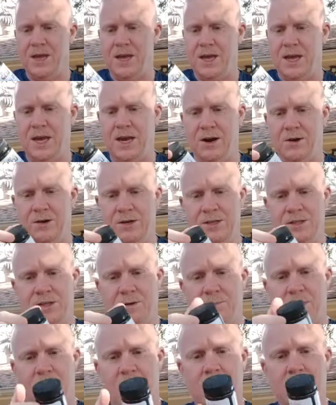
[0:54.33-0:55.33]
here is the
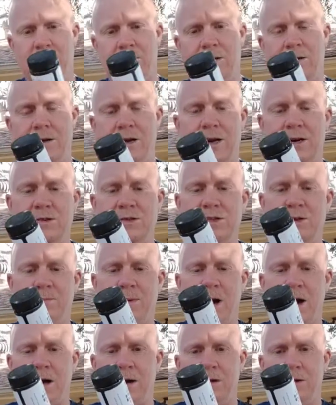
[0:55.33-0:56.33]
bottle. Here's the
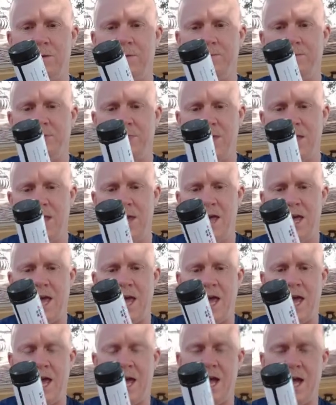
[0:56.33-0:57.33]
bottle,
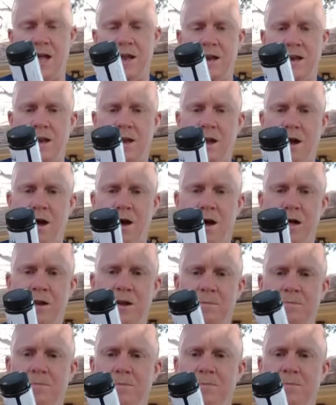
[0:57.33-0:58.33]
and on
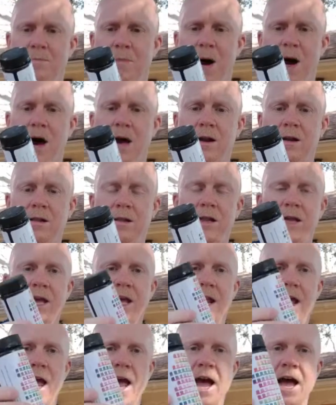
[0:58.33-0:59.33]
the bottle
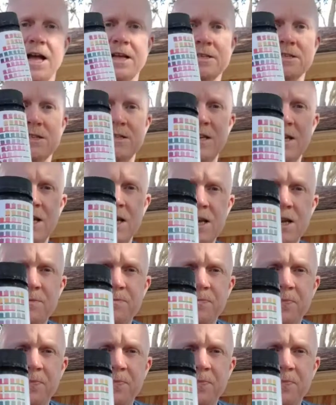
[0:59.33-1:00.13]
it has the